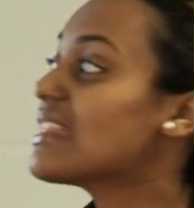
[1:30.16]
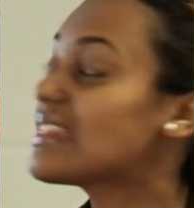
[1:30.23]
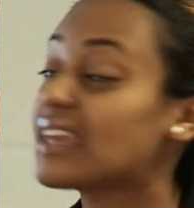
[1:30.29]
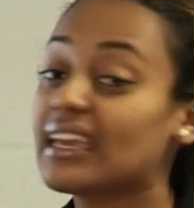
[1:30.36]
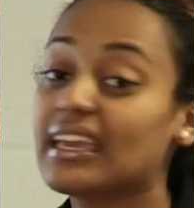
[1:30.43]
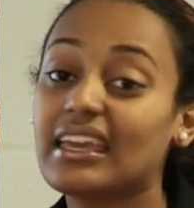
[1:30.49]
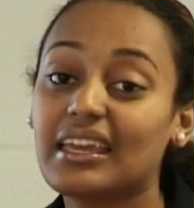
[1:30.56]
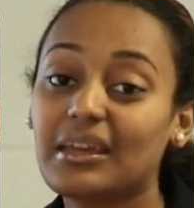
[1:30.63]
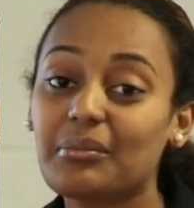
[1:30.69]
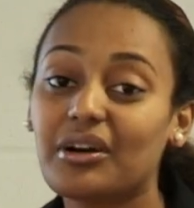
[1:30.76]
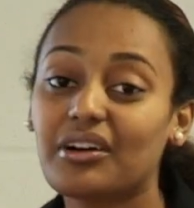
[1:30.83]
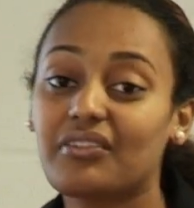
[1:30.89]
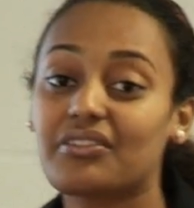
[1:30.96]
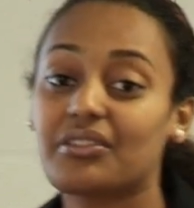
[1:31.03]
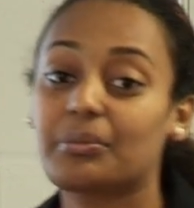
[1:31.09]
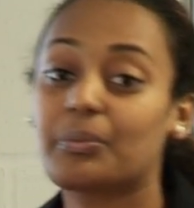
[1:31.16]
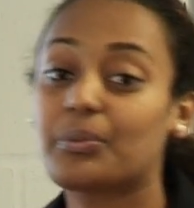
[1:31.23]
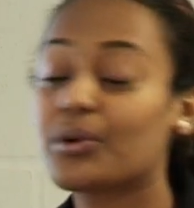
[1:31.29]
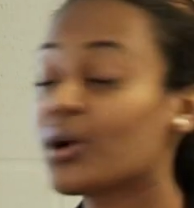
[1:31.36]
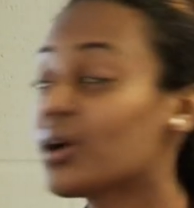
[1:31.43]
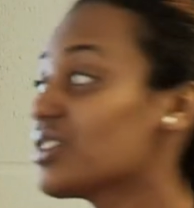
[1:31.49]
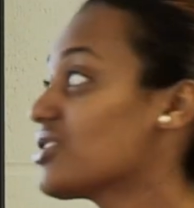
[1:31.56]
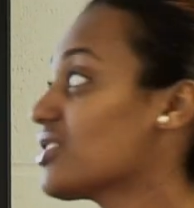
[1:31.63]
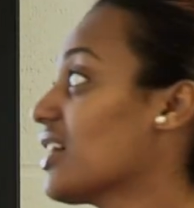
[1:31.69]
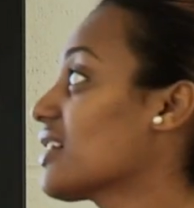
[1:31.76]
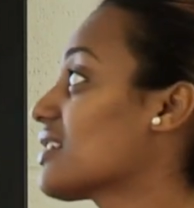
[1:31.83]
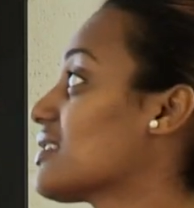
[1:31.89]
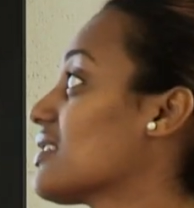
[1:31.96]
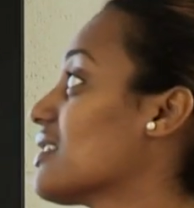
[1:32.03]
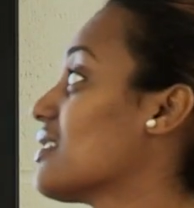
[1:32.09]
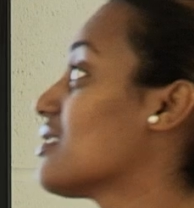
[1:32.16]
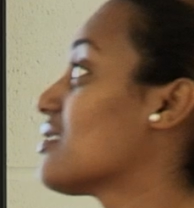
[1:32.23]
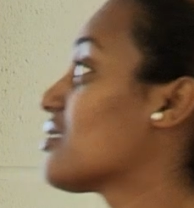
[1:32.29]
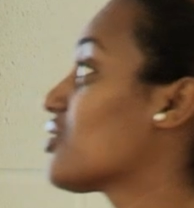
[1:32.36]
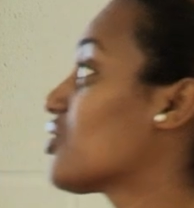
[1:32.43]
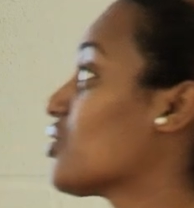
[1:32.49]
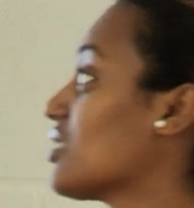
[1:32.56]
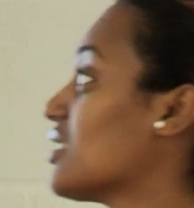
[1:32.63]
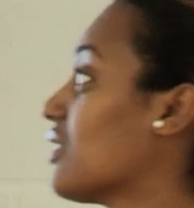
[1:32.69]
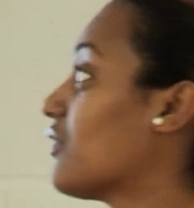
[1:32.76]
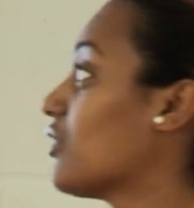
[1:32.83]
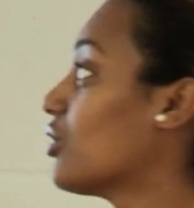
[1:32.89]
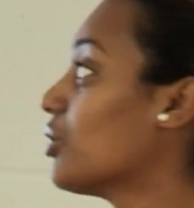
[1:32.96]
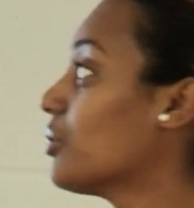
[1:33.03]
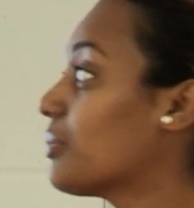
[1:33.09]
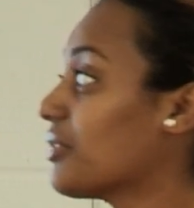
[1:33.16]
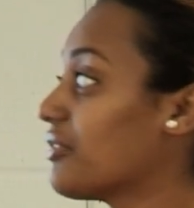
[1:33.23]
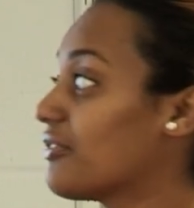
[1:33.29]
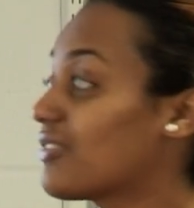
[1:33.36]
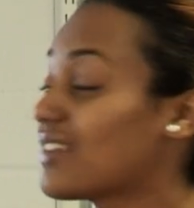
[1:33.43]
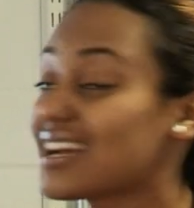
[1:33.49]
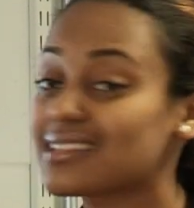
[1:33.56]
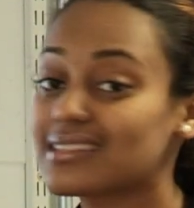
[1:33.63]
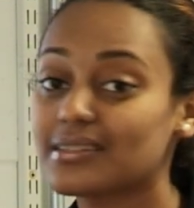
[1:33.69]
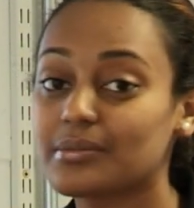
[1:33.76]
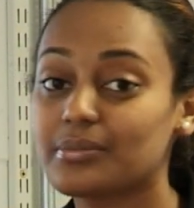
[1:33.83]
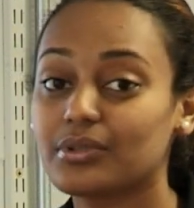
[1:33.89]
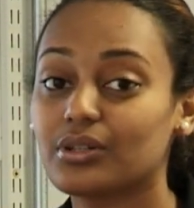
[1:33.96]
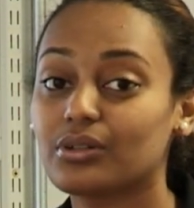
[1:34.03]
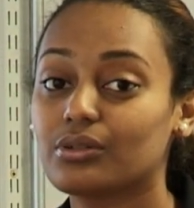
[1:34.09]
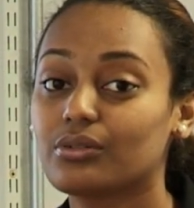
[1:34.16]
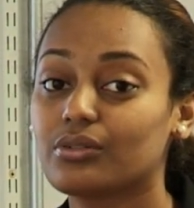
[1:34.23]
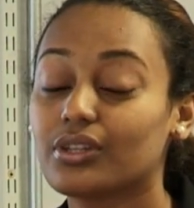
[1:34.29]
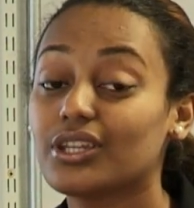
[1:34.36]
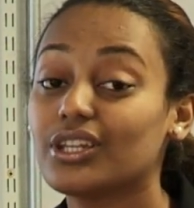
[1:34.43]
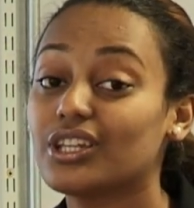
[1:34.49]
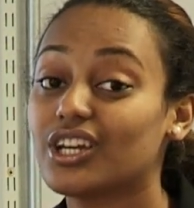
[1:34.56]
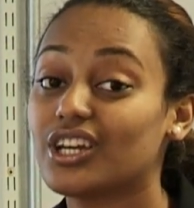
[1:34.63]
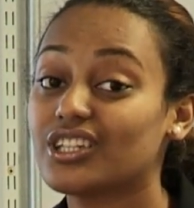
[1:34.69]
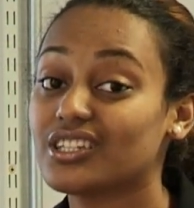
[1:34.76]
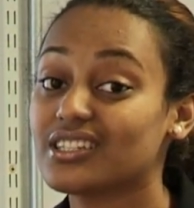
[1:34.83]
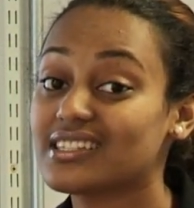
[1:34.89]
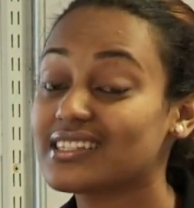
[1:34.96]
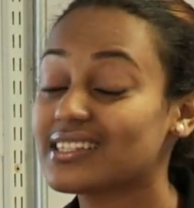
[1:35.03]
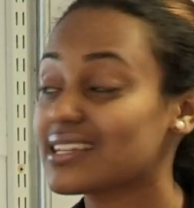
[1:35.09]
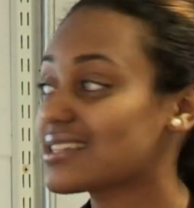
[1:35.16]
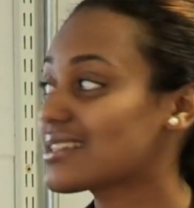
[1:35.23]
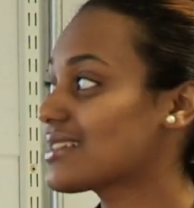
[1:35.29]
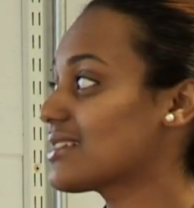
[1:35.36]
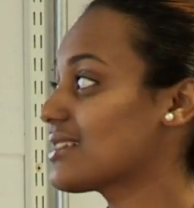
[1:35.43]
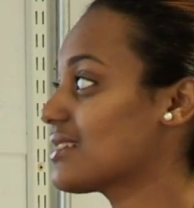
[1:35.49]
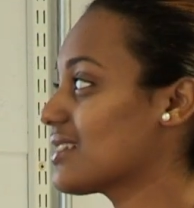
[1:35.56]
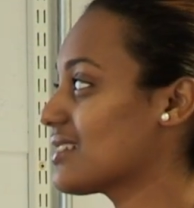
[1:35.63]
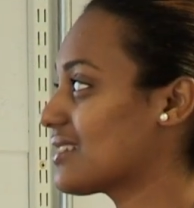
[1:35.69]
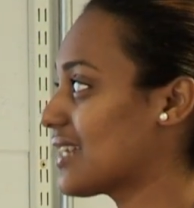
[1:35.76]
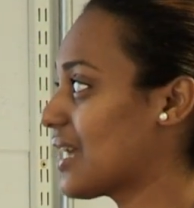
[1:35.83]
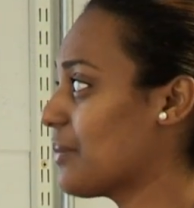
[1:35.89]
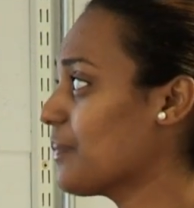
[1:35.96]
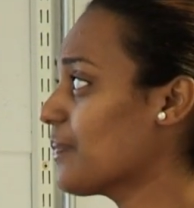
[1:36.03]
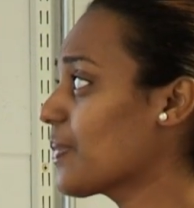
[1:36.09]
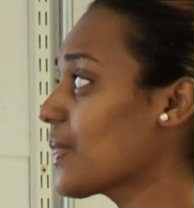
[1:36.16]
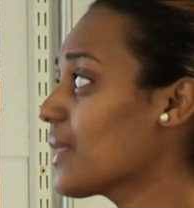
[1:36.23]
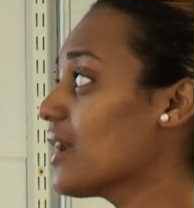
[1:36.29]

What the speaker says: The aim of the project is to develop a flexible e-learning system